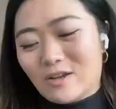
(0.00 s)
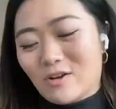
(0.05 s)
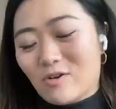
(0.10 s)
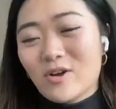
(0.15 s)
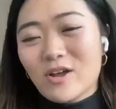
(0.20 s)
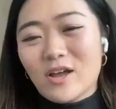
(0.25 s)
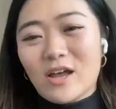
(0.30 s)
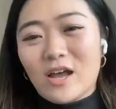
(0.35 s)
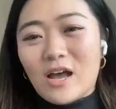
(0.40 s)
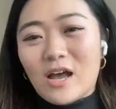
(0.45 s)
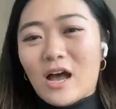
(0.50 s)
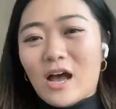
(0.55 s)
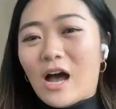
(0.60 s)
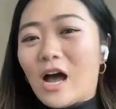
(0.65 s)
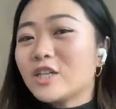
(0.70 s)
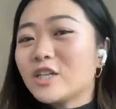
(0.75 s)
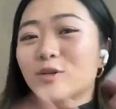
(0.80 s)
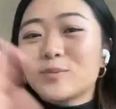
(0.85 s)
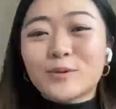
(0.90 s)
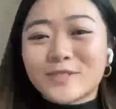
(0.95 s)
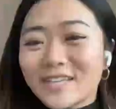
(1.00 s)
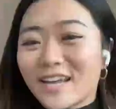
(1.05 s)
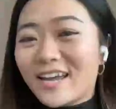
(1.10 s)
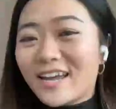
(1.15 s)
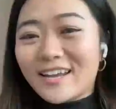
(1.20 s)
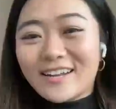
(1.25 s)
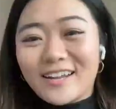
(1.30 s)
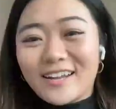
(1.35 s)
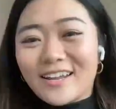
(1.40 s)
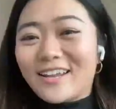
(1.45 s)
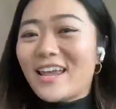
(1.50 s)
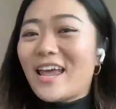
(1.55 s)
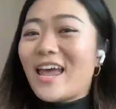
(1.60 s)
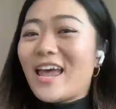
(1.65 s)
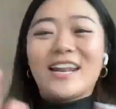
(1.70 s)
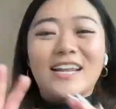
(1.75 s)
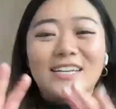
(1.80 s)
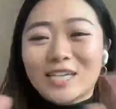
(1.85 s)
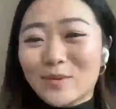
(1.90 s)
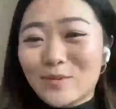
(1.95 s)
So 100%,
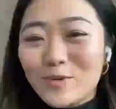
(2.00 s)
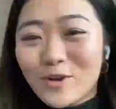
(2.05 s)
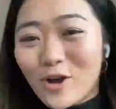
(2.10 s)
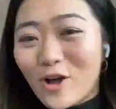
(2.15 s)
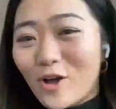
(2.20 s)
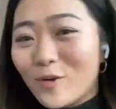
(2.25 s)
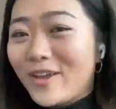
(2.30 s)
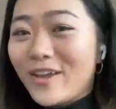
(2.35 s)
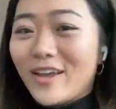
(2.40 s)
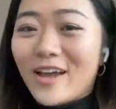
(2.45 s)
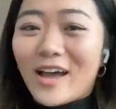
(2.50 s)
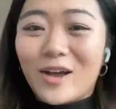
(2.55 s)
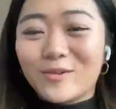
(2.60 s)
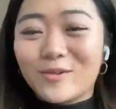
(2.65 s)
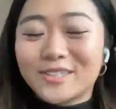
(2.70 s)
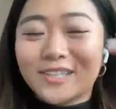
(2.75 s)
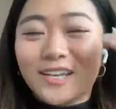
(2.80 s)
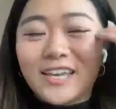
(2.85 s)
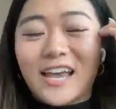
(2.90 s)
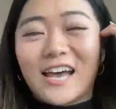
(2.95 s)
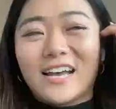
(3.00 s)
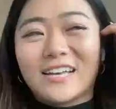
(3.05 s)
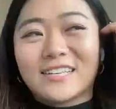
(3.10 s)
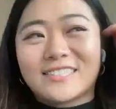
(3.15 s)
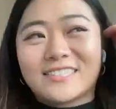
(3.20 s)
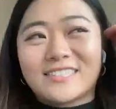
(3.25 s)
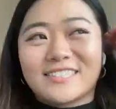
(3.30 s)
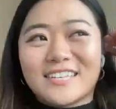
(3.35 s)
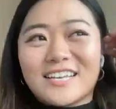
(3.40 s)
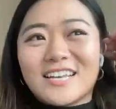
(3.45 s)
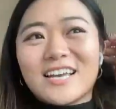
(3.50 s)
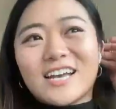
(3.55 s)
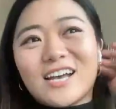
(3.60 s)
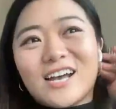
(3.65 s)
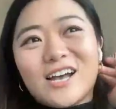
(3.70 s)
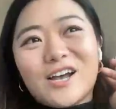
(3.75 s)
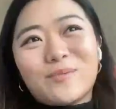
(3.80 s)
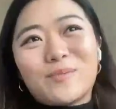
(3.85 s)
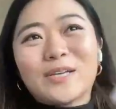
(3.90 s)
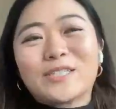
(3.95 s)
anytime you call me, I will say yes.
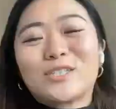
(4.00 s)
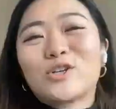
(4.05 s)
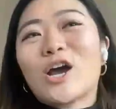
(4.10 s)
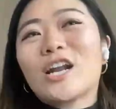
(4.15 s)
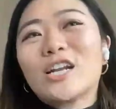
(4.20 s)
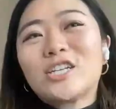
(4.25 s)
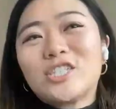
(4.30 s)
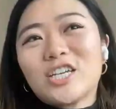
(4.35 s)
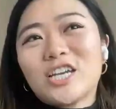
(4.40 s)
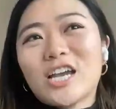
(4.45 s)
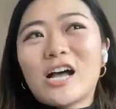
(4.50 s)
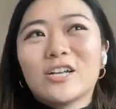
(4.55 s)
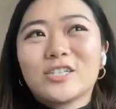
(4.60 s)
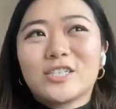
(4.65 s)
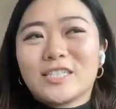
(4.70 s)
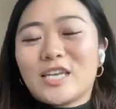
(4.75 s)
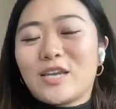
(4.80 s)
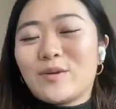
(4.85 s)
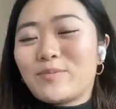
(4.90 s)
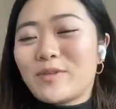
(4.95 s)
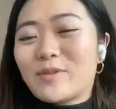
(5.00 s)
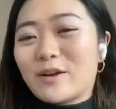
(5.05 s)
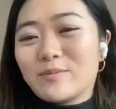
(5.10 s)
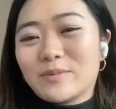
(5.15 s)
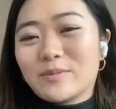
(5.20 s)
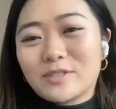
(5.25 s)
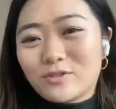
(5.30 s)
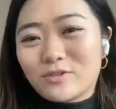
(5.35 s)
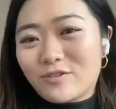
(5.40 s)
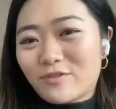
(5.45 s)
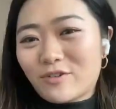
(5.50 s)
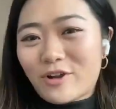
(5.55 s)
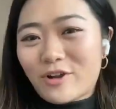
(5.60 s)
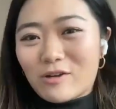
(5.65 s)
My strategy, I'll just keep that a mystery for